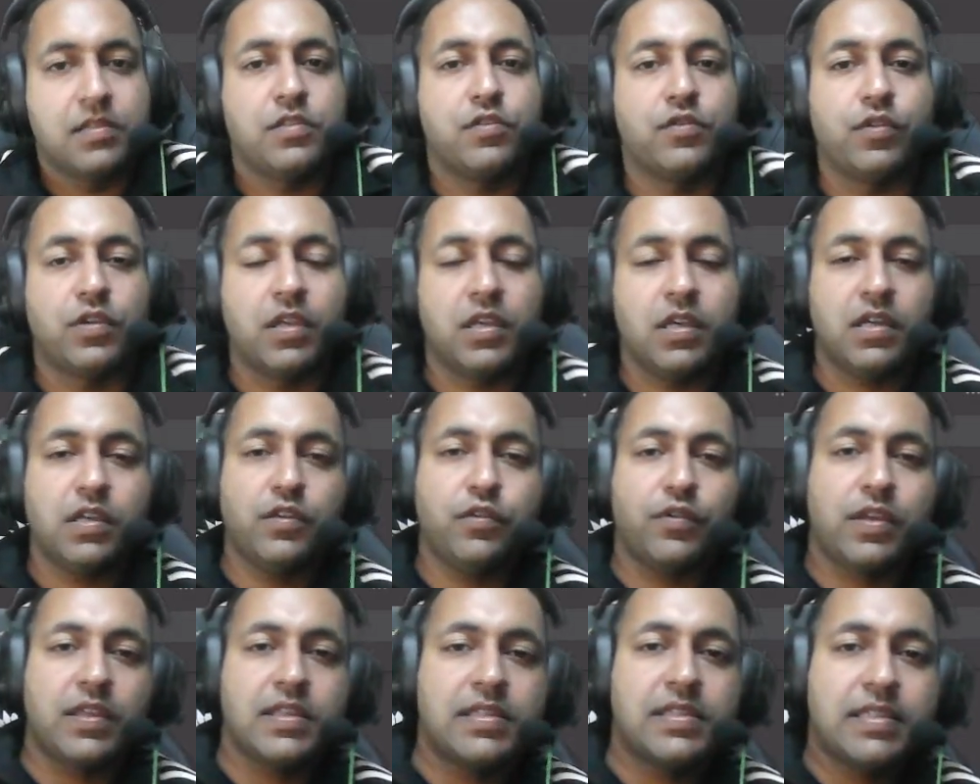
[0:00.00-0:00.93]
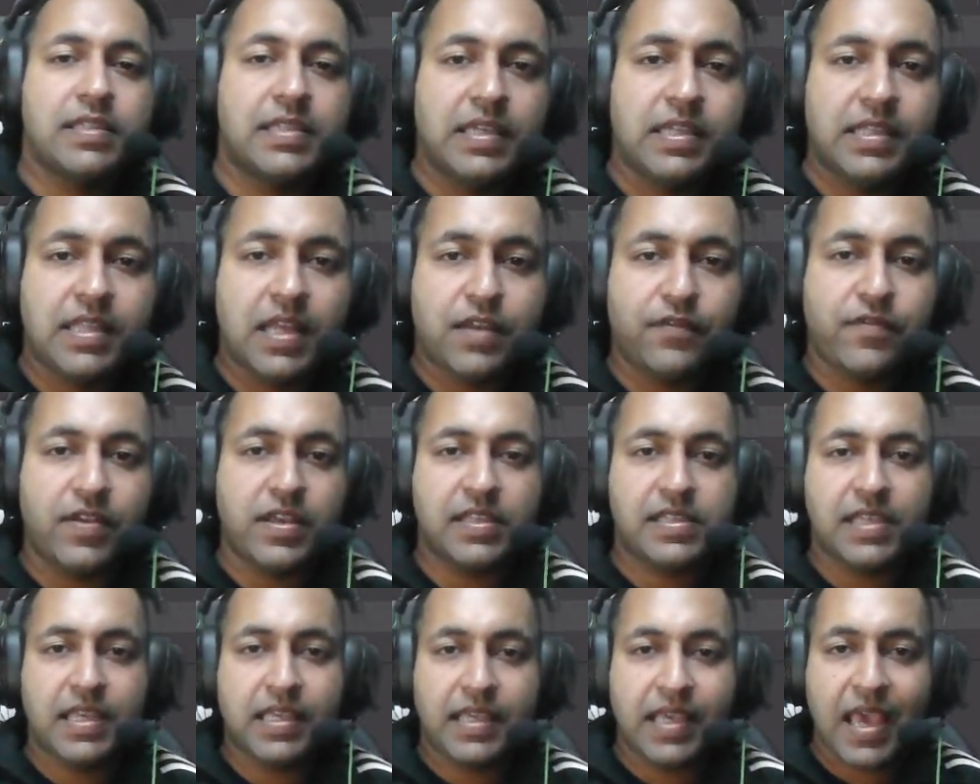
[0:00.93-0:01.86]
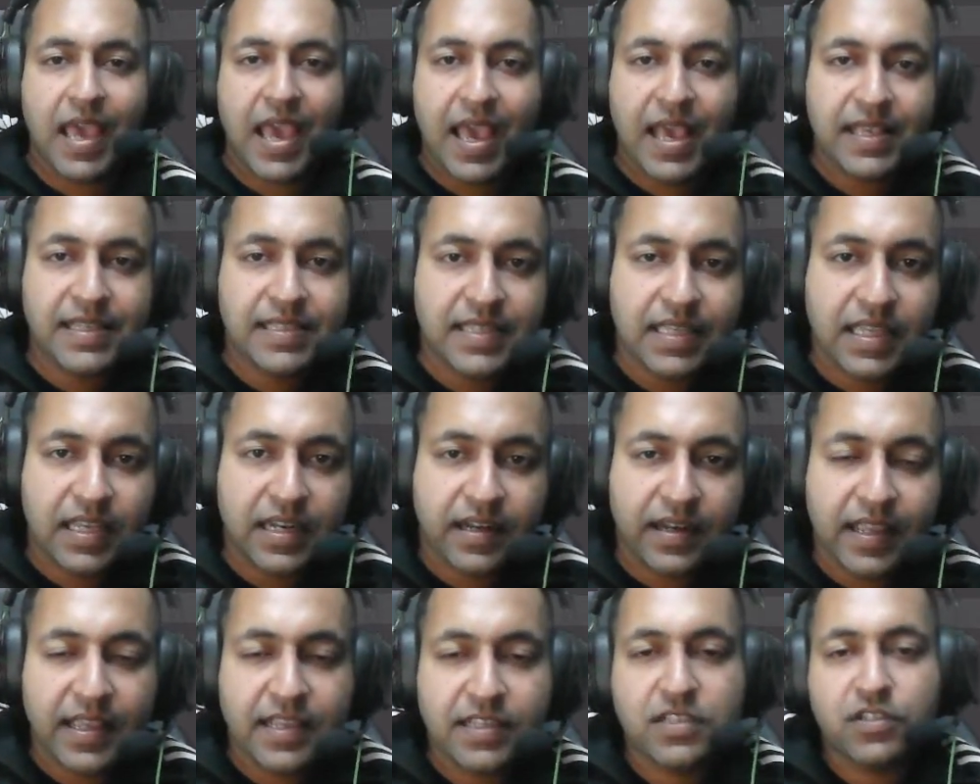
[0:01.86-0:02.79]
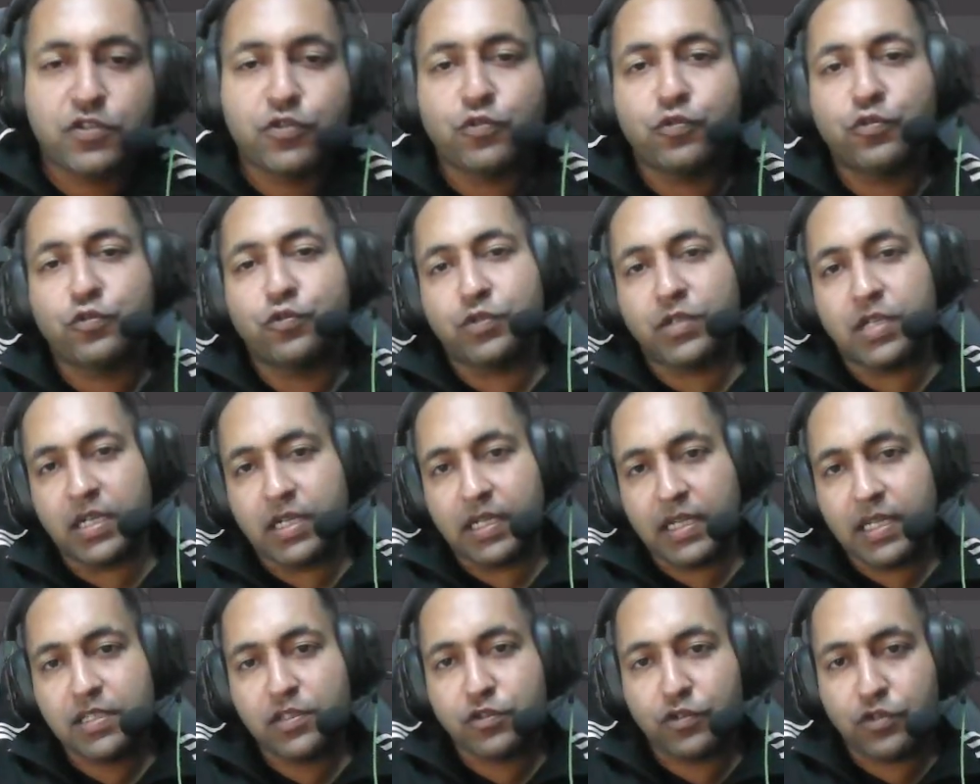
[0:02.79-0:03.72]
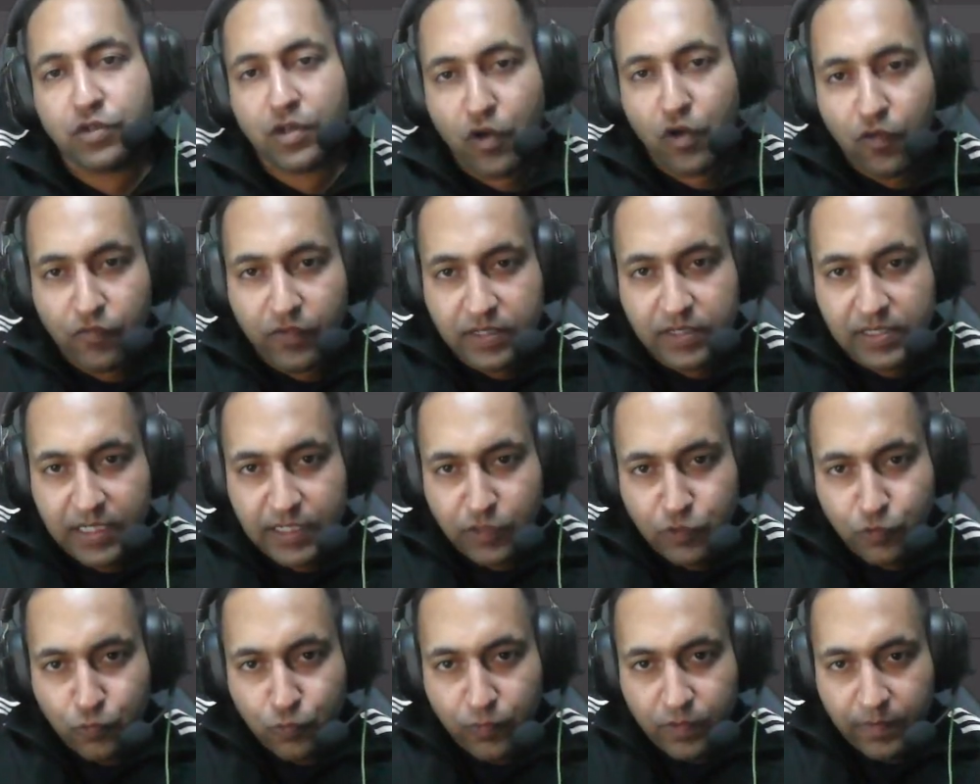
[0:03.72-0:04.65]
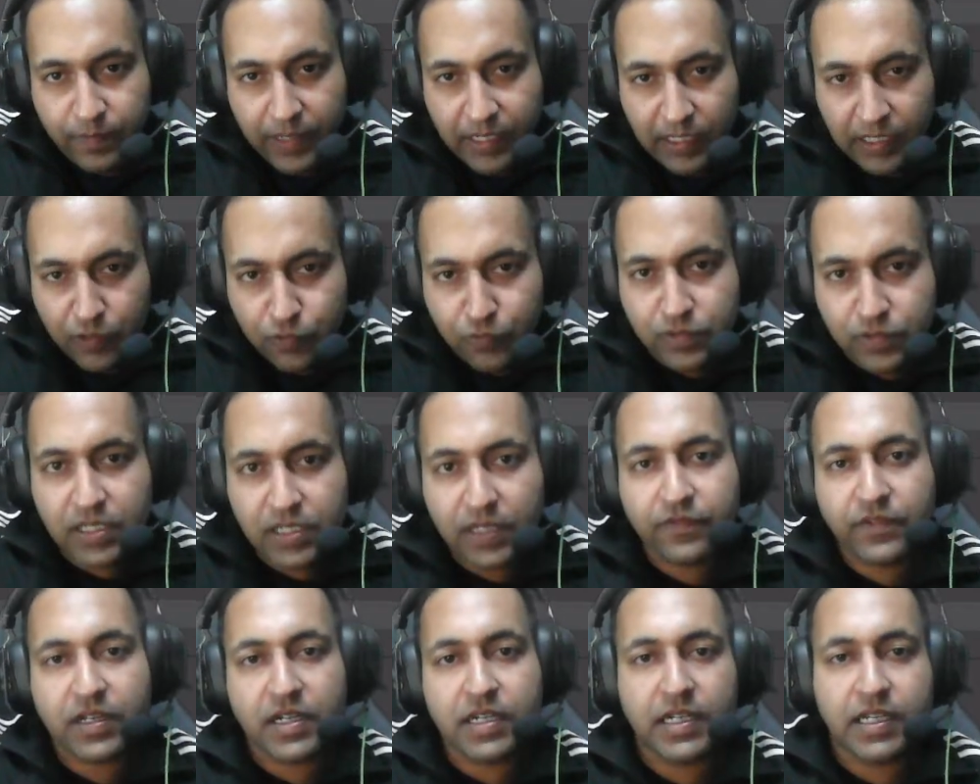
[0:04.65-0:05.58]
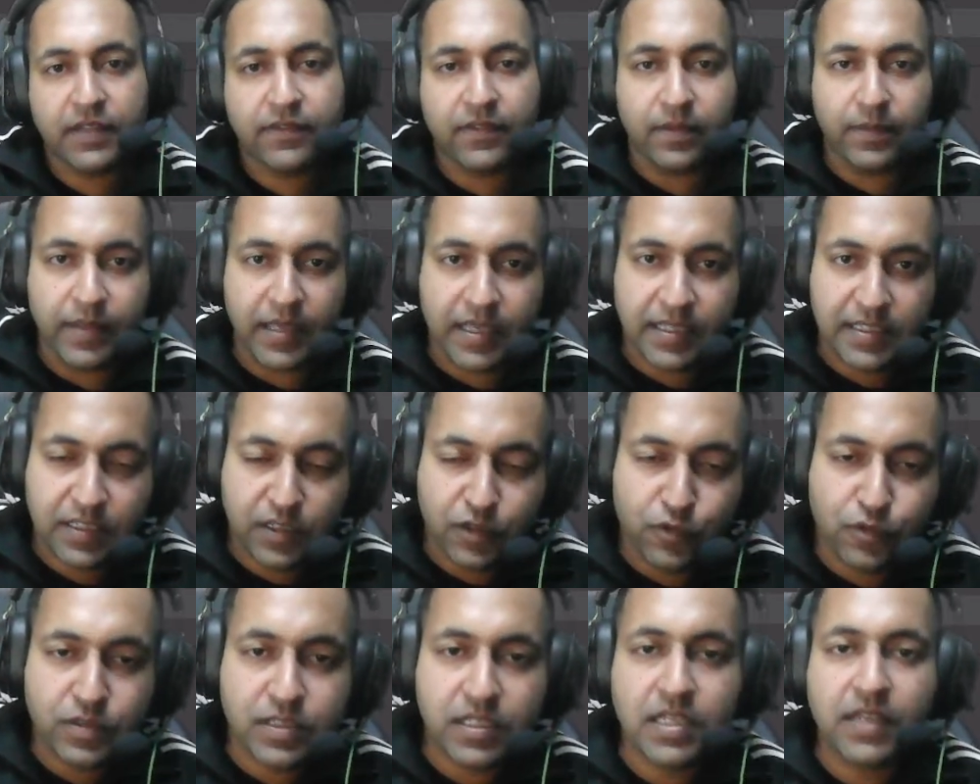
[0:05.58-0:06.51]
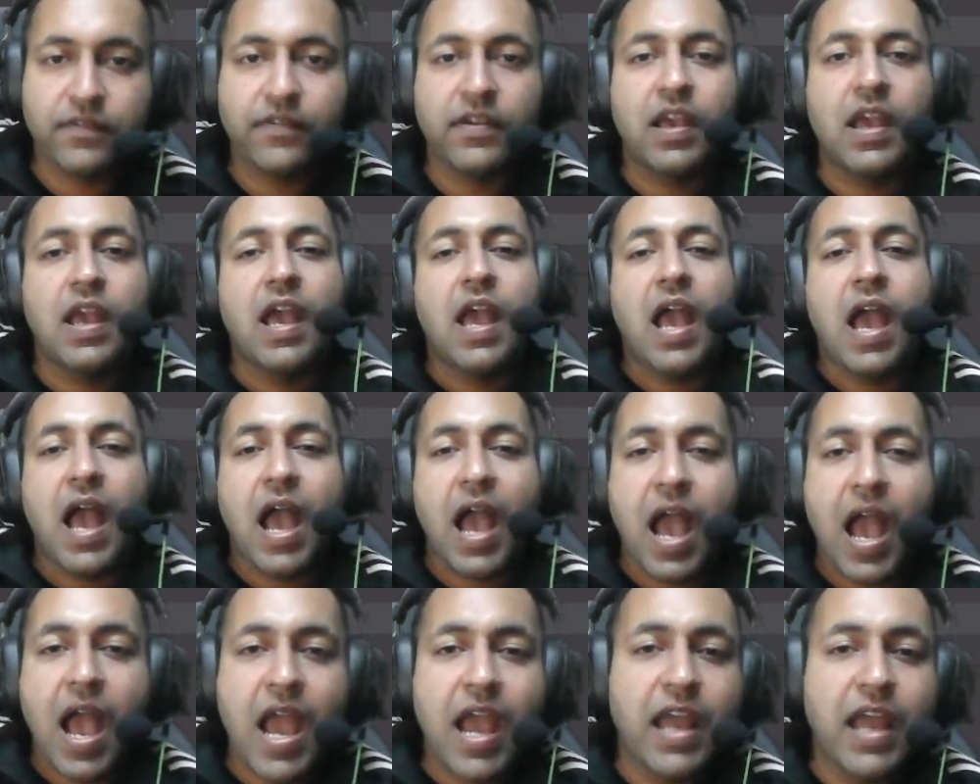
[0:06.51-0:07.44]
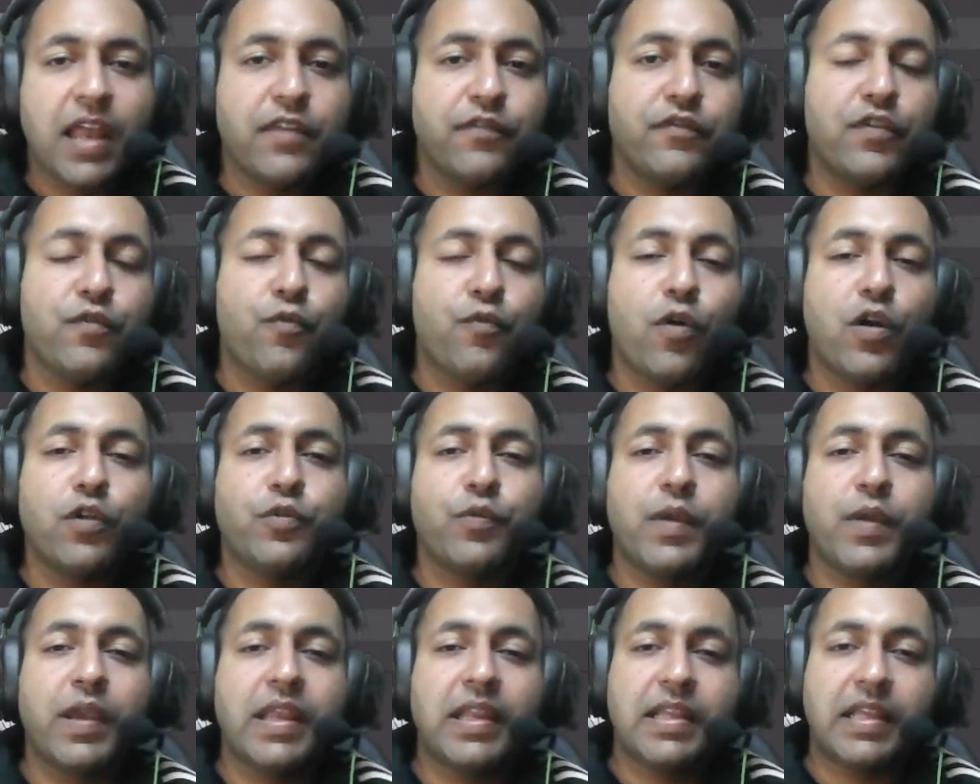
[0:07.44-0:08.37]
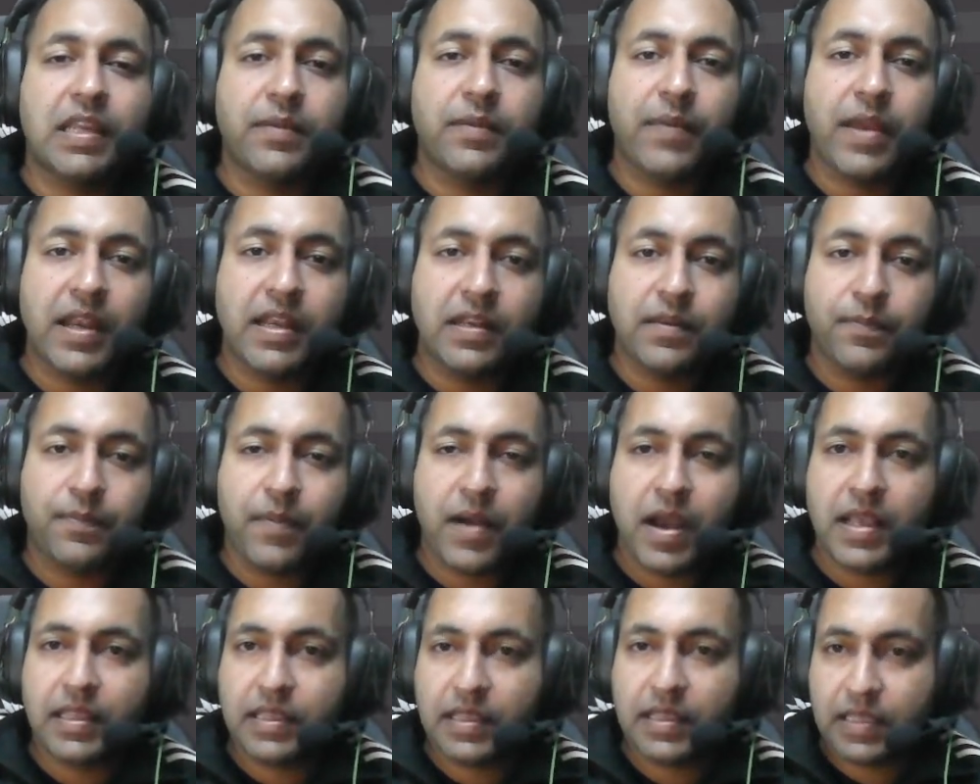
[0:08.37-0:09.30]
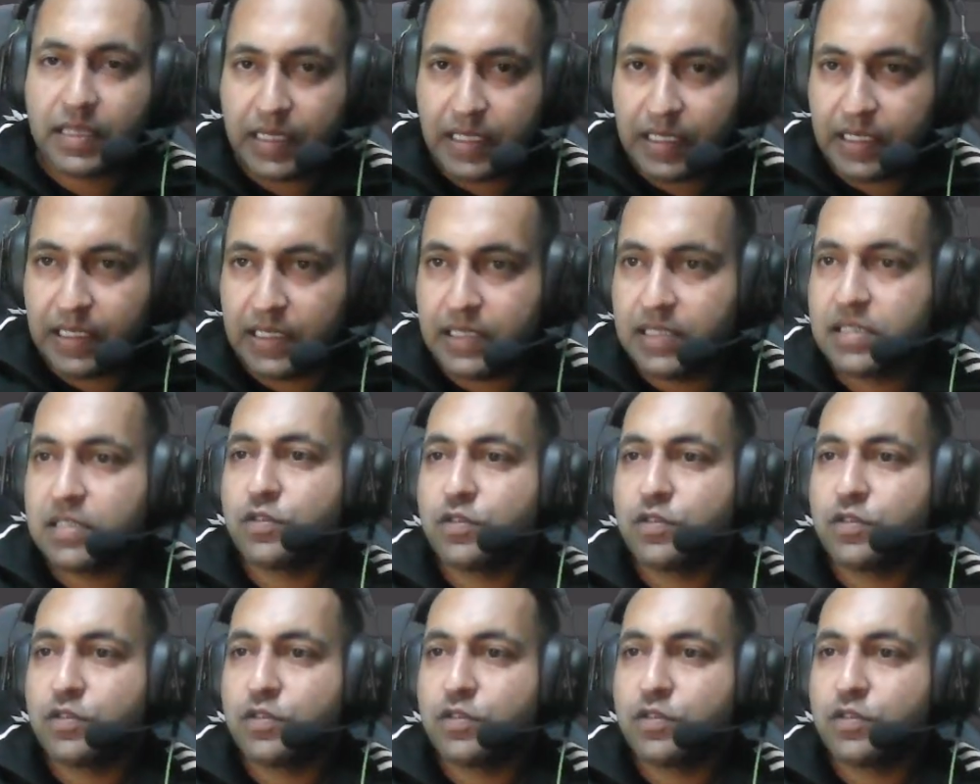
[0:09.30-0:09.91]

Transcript: So here you can see that we are saying x in range 2 to 30. So obviously 2 will be inclusive, 30 will be exclusive, and we want to increment by 3.